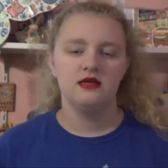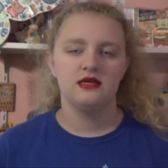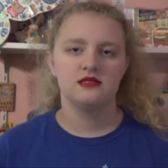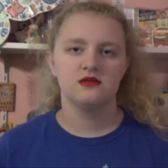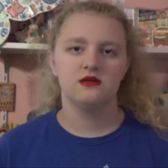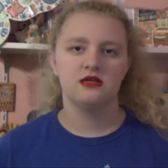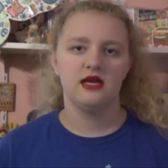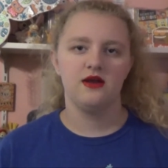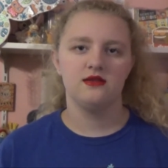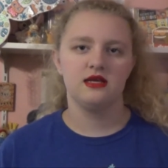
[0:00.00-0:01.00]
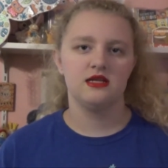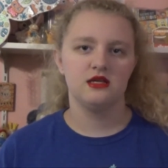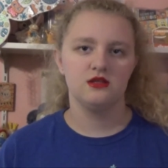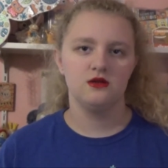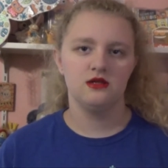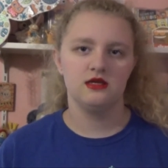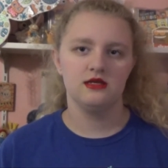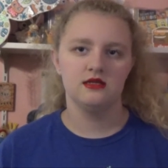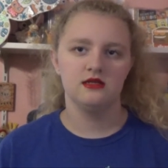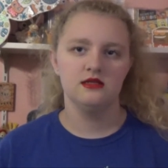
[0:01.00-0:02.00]
it's going to air on like
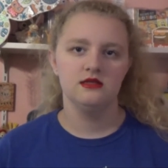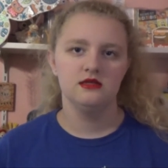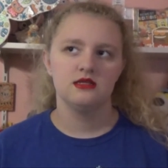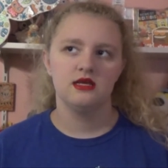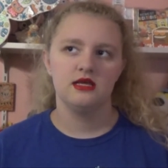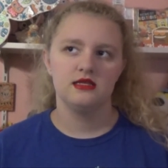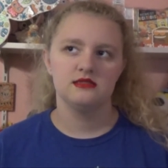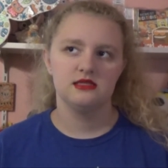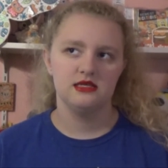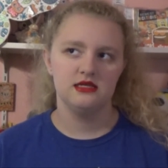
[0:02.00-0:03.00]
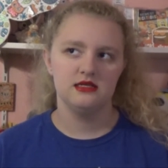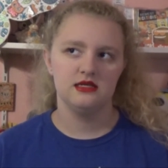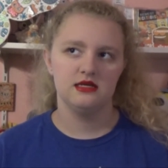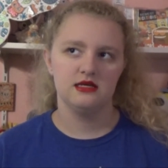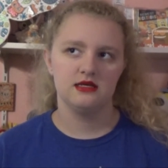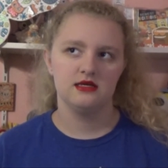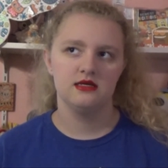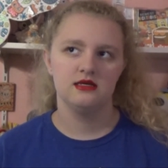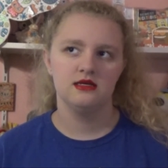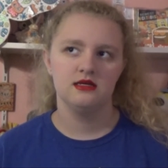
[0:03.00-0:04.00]
Nickelodeon, TeenNick,
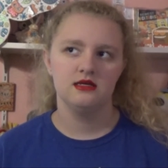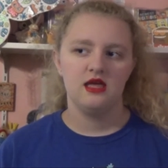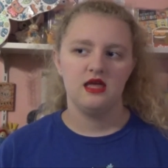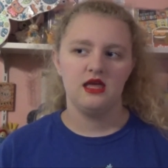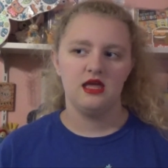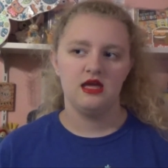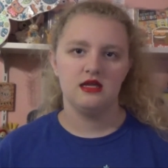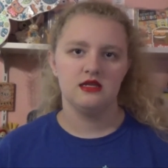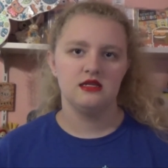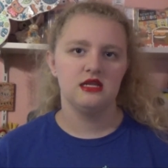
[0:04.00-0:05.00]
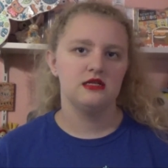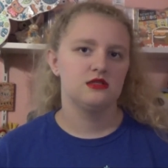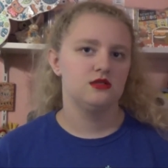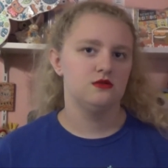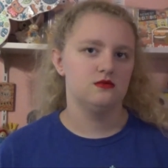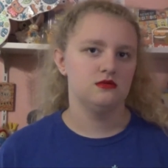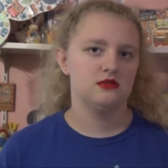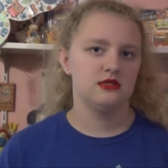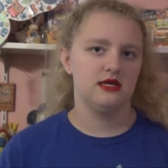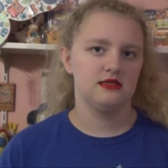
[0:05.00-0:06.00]
and
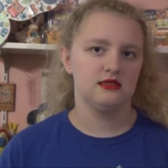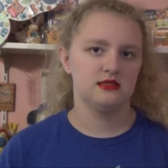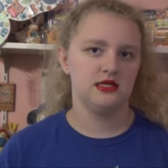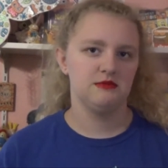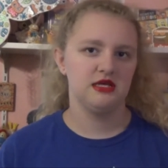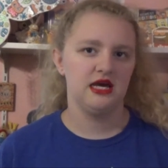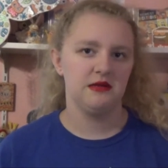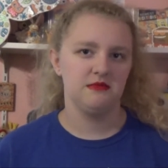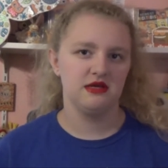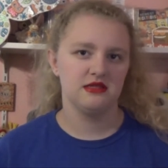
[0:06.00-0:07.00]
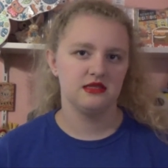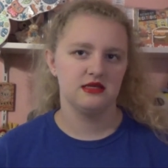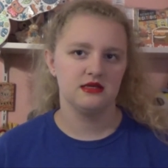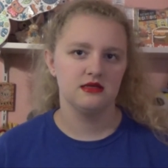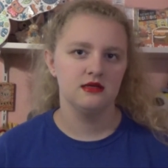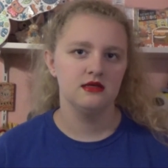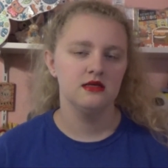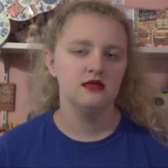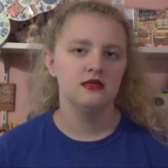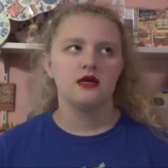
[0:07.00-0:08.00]
Nicktoons at the same time, I think.
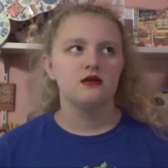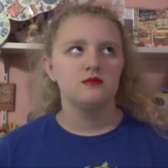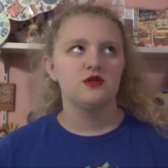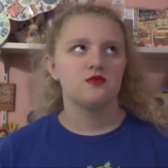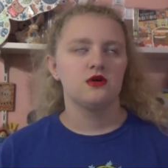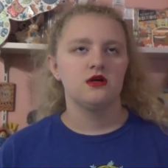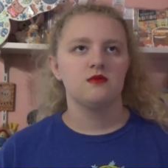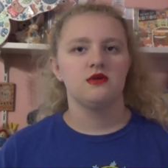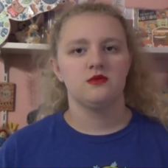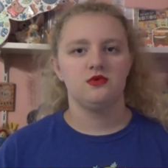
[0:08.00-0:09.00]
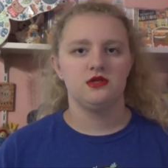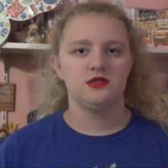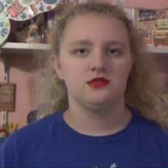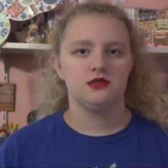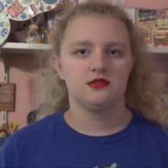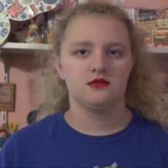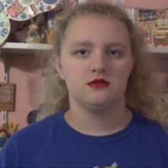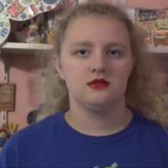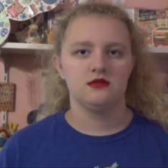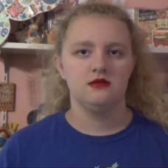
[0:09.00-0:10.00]
I could be wrong, but I'm pretty sure I saw
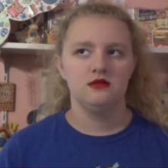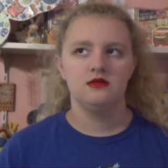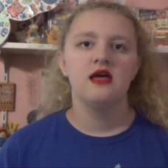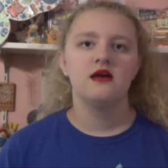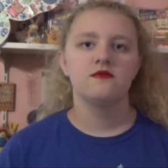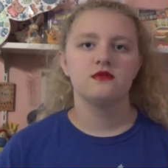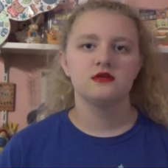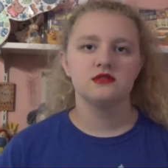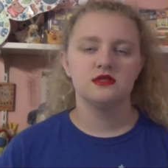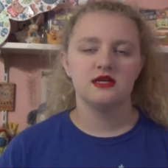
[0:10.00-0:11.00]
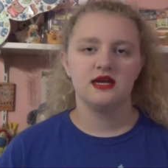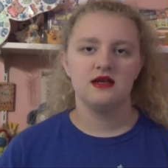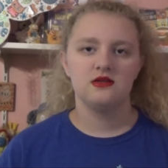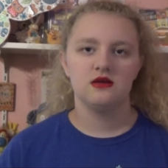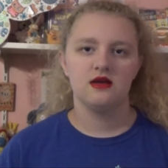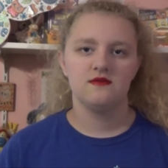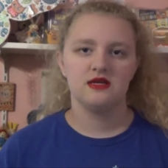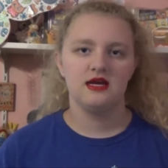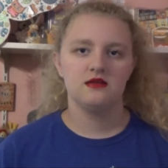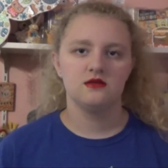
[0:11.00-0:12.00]
that. And for those who like CatDog, I have a
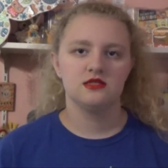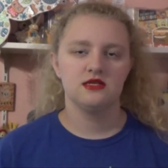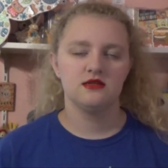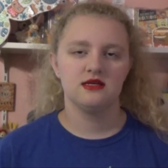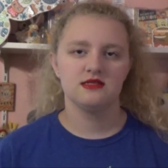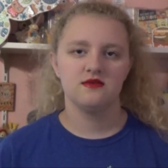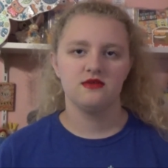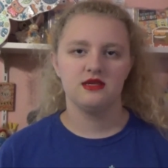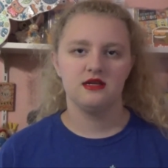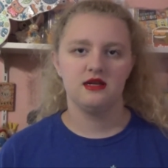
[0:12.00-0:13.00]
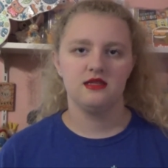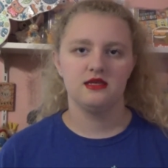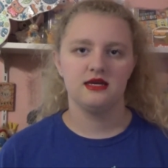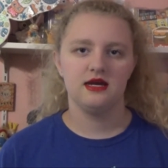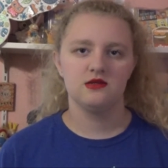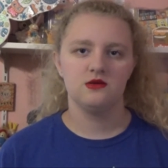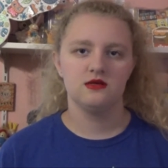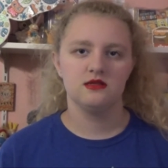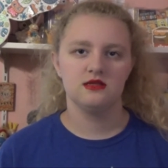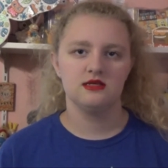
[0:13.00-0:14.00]
CatDog channel that has everything and anything CatDog,
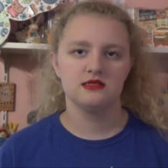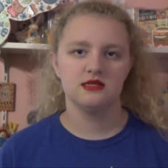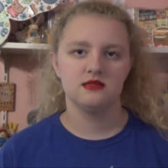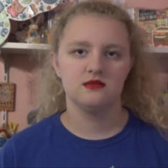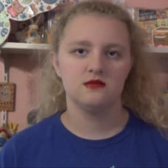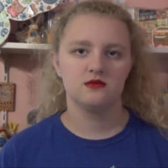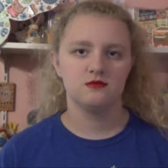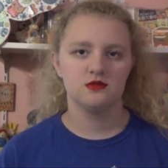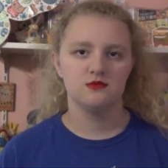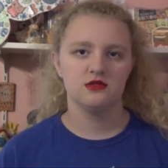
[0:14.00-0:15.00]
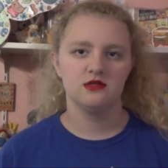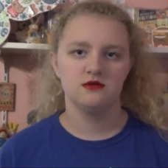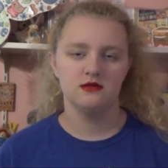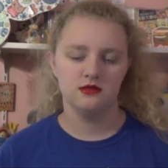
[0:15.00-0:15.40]
and the link is down in the description below.